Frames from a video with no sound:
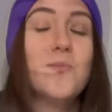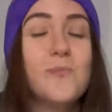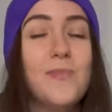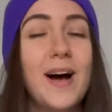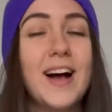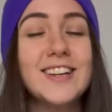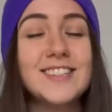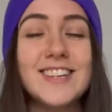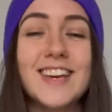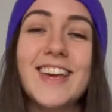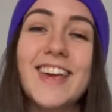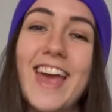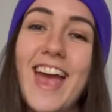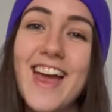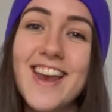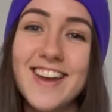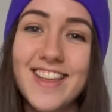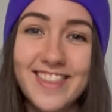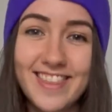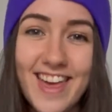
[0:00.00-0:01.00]
But
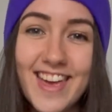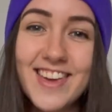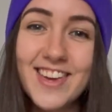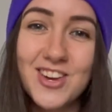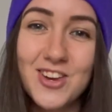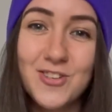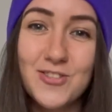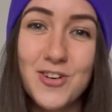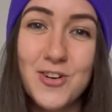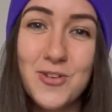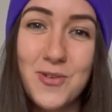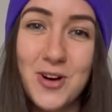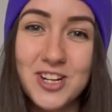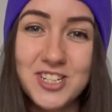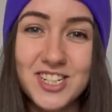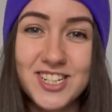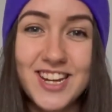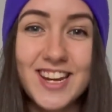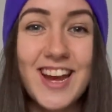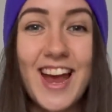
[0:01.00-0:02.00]
again, thank you for
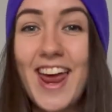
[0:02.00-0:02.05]
watching